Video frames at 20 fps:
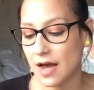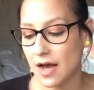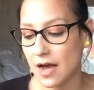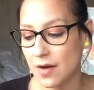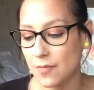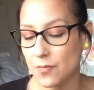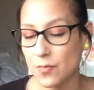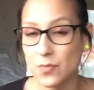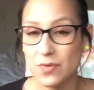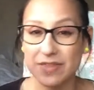
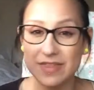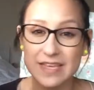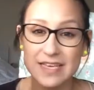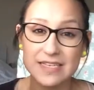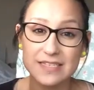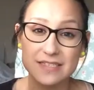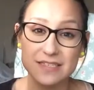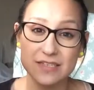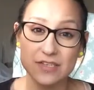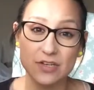With
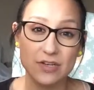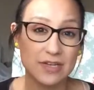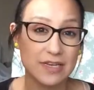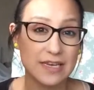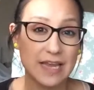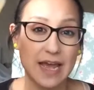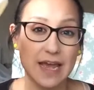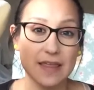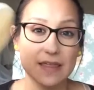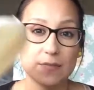this, you
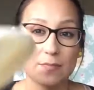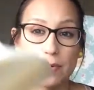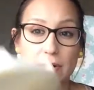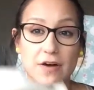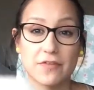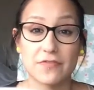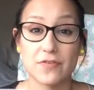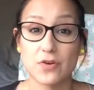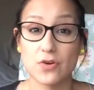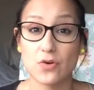can lay it in the
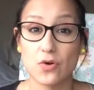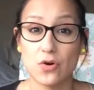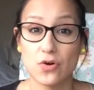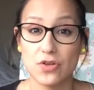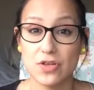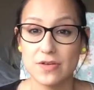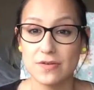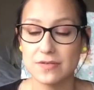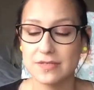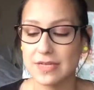bath and
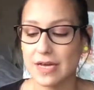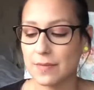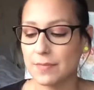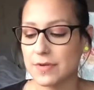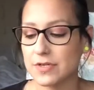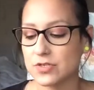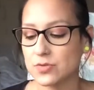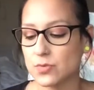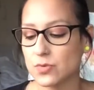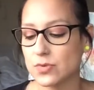not use that
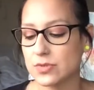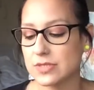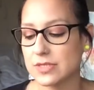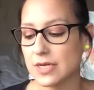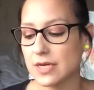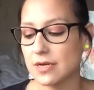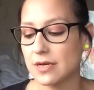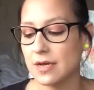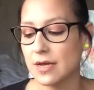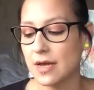much
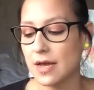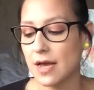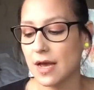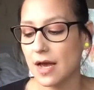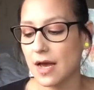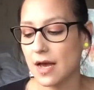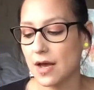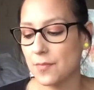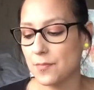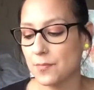water.
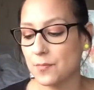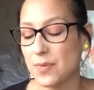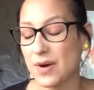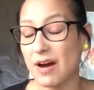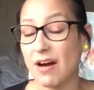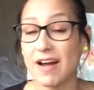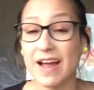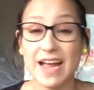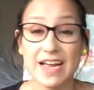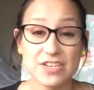
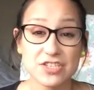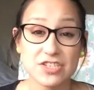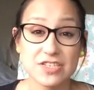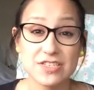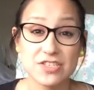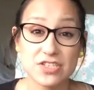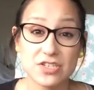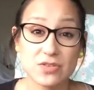But I actually